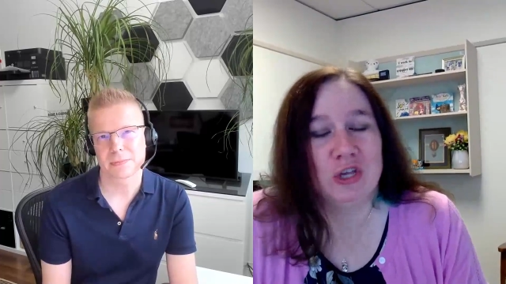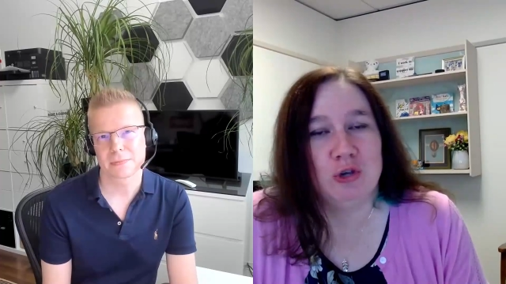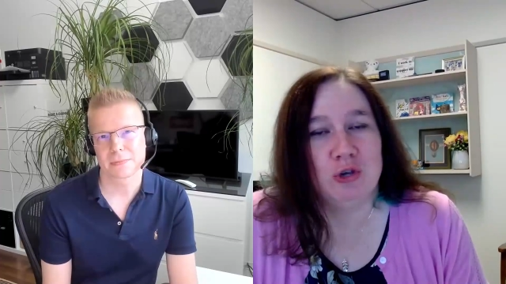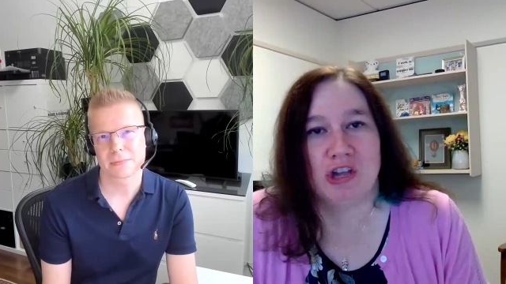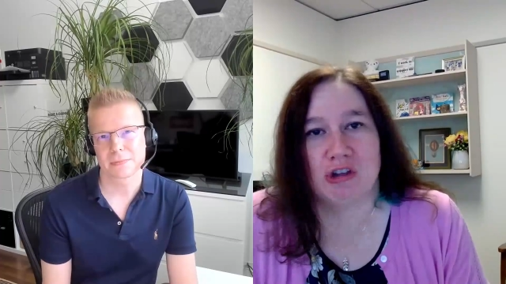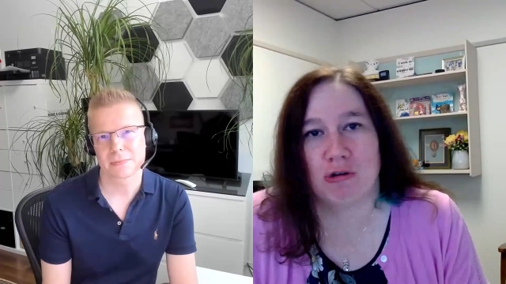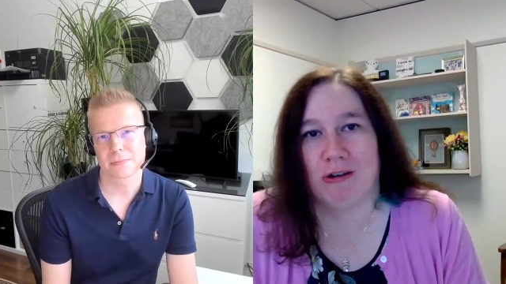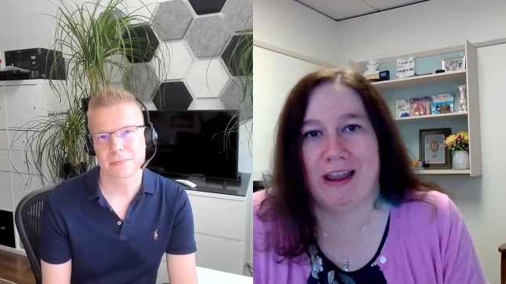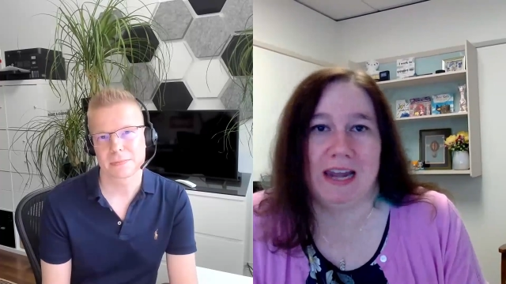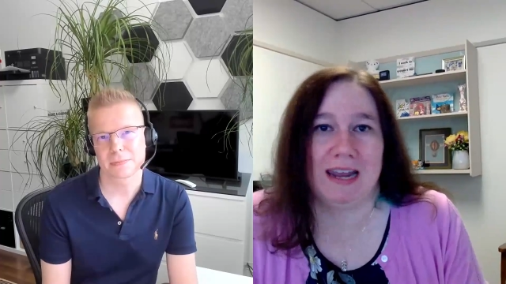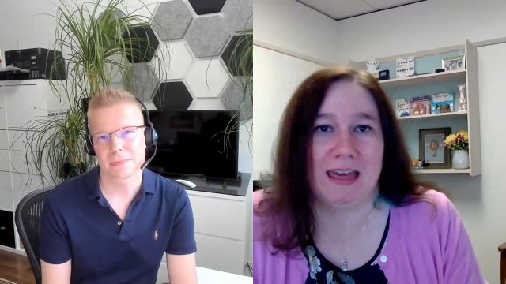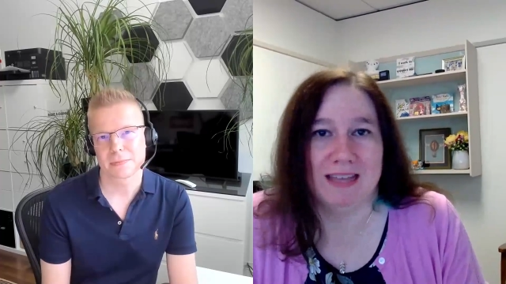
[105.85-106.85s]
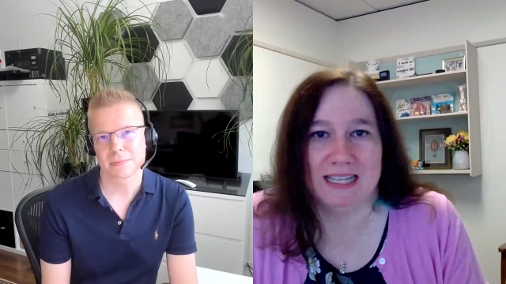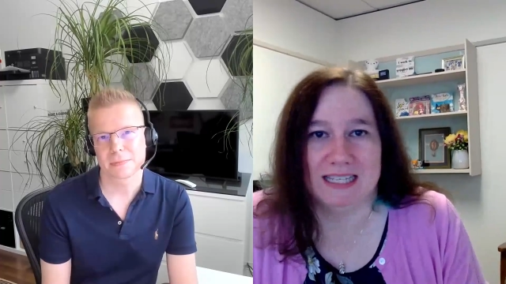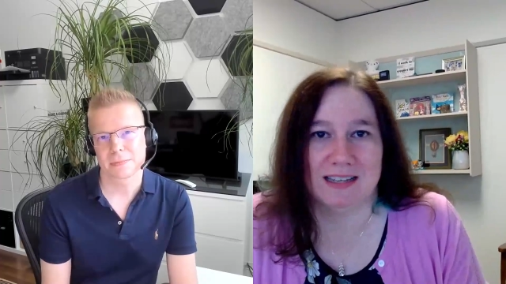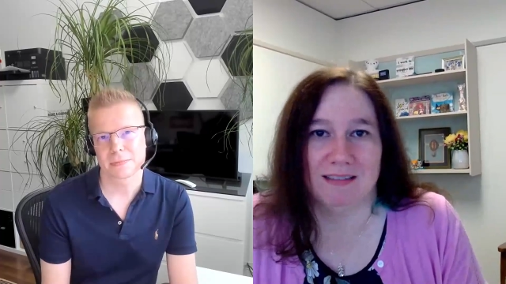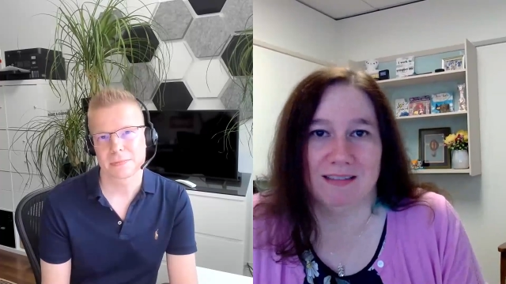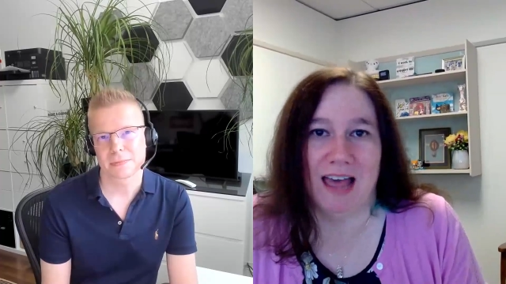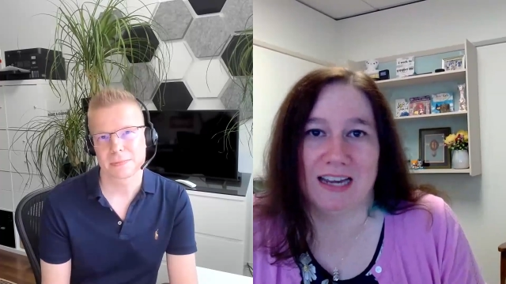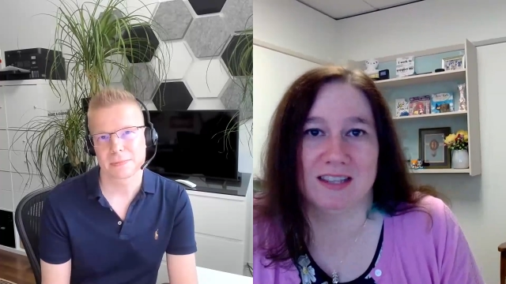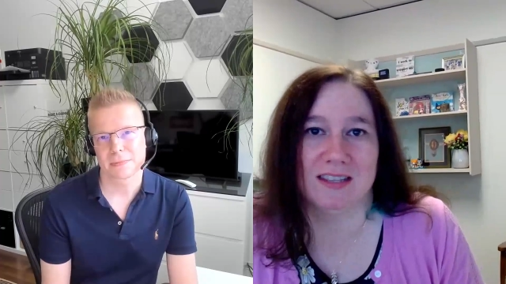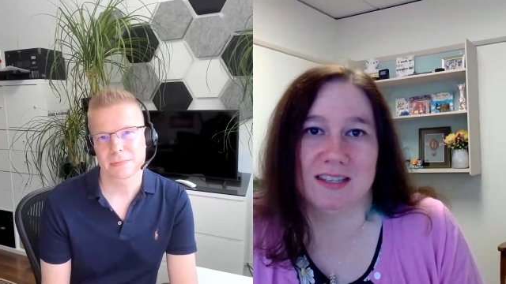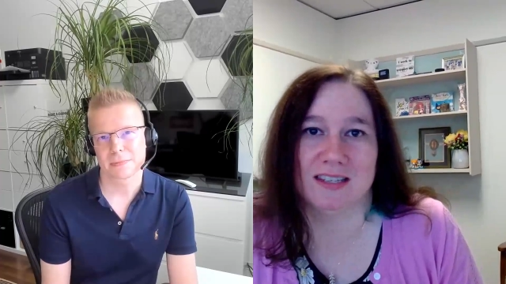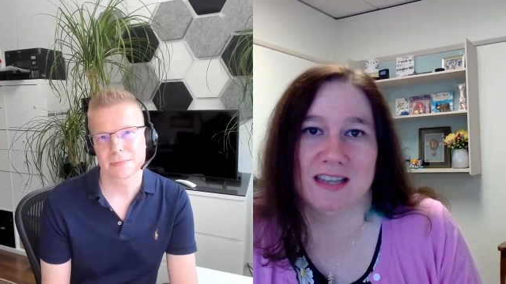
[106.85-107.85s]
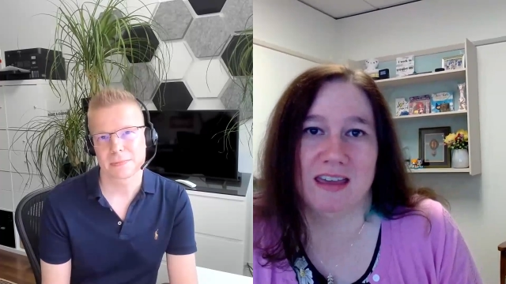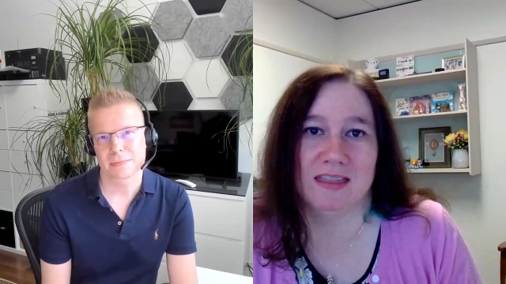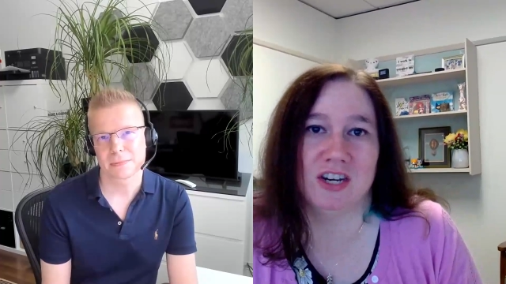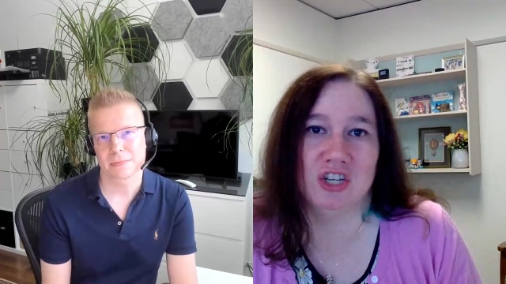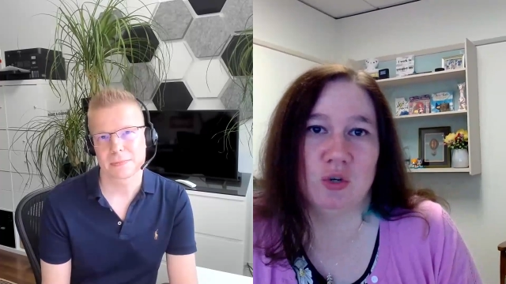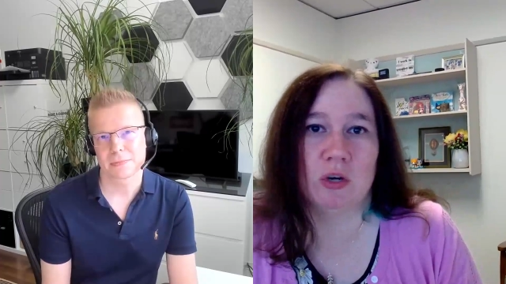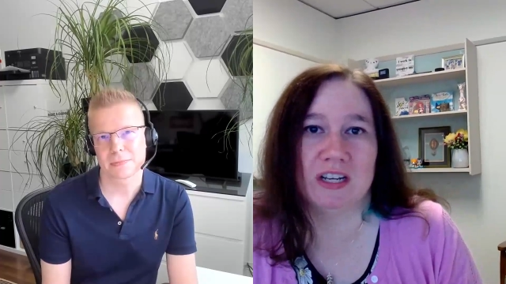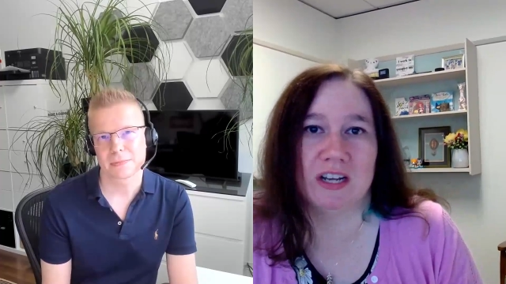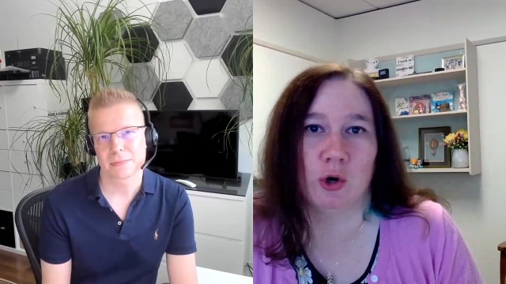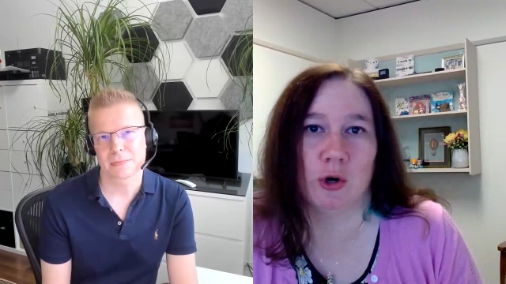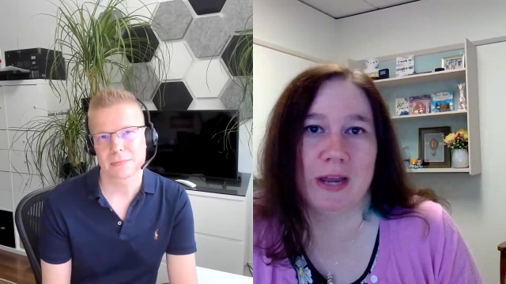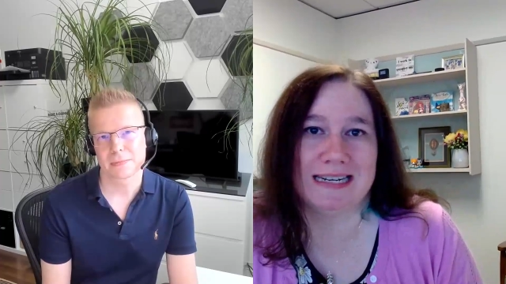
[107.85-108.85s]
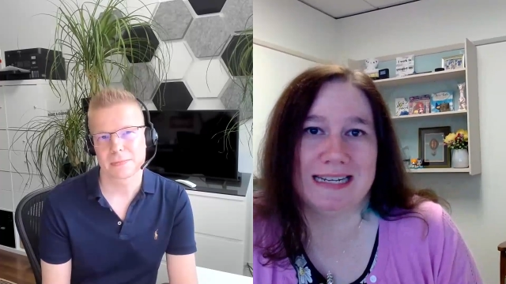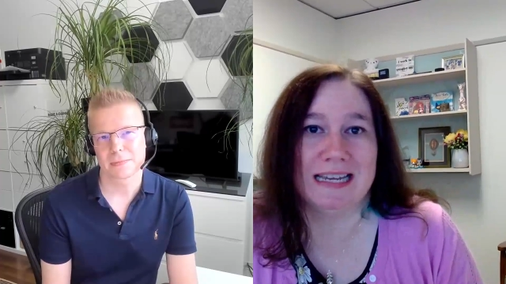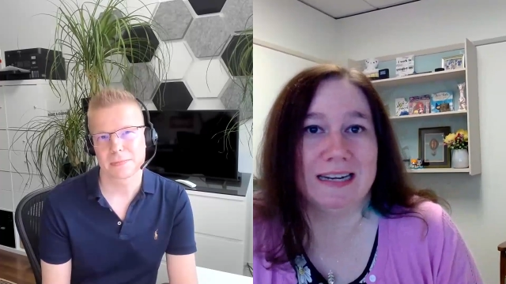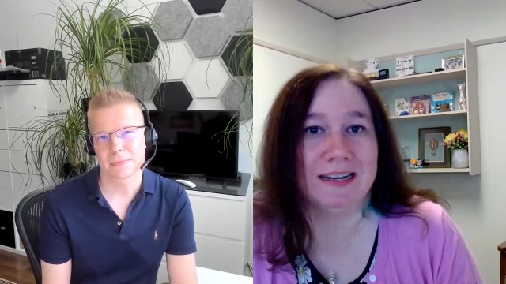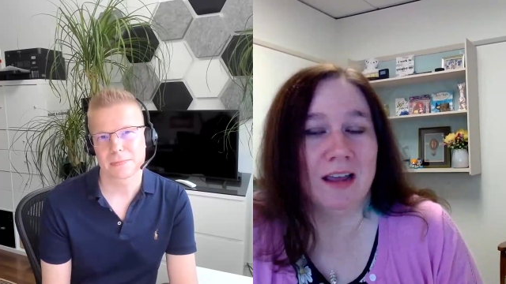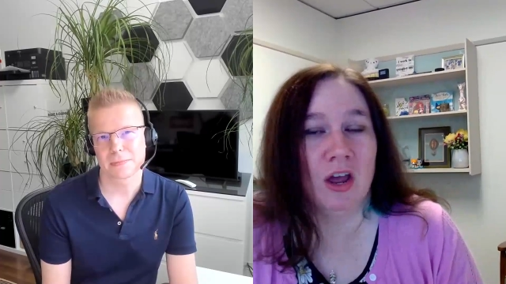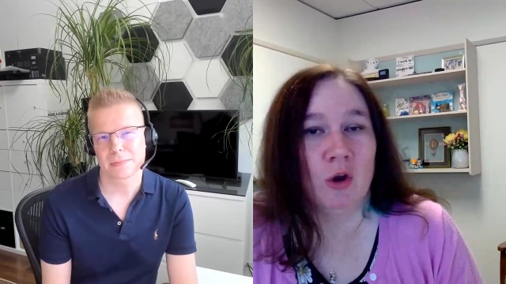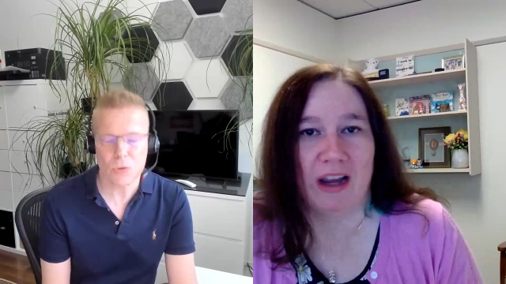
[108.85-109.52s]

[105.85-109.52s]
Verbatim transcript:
Speaker 1: you can create and then select the site that you want to create it